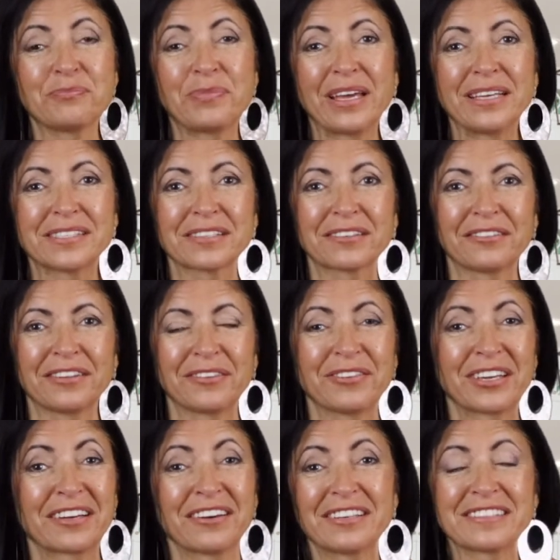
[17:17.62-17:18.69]
basically
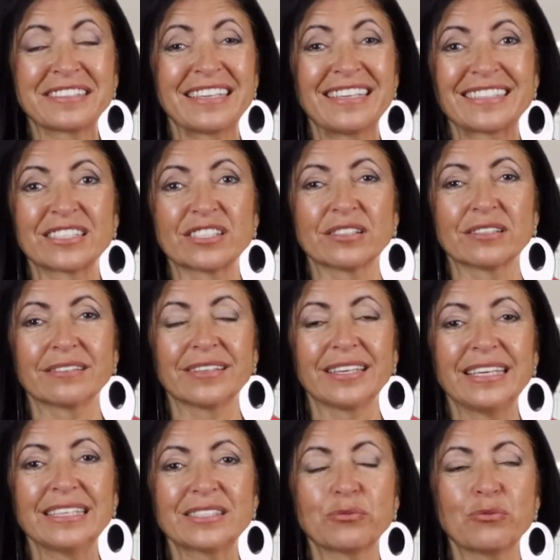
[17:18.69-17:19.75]
because it's
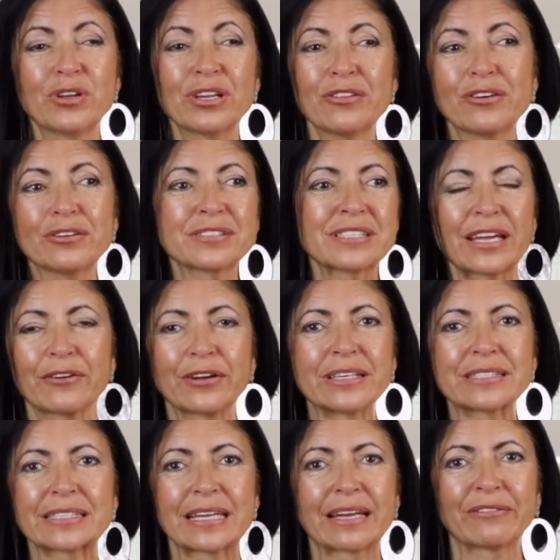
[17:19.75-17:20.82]
one of those
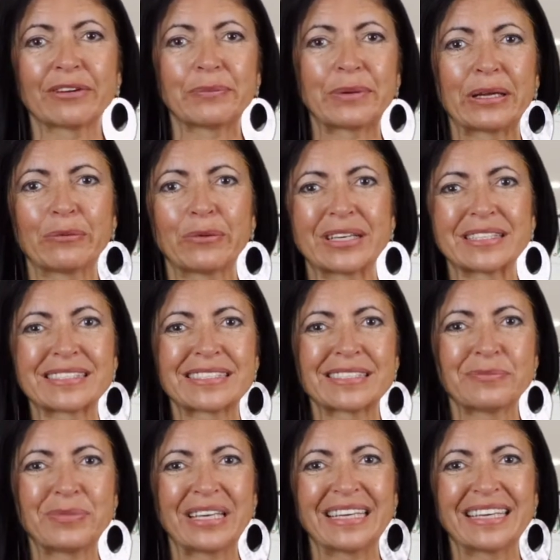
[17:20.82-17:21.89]
areas that everybody wants
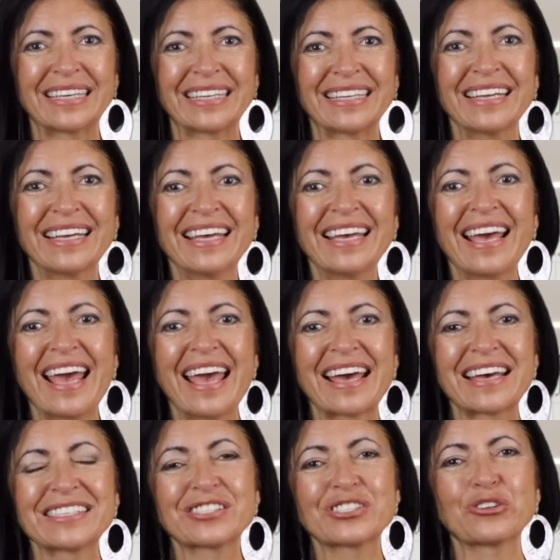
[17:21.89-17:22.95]
to be in,
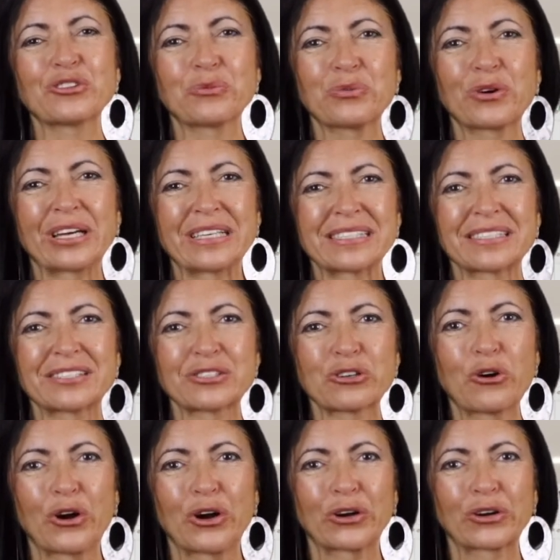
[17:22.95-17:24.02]
and so the prices
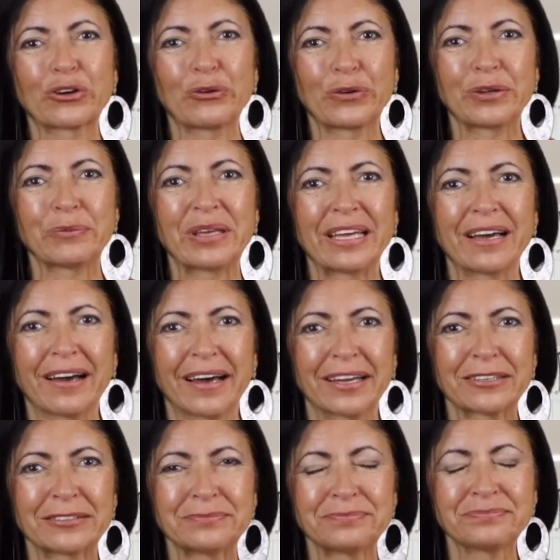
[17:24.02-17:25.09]
are going to be
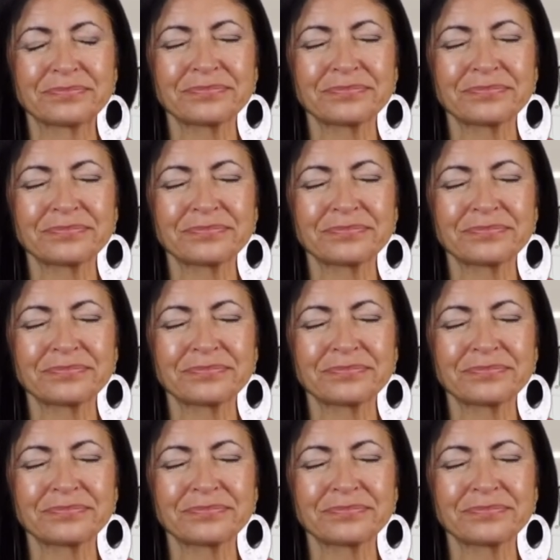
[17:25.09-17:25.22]
higher.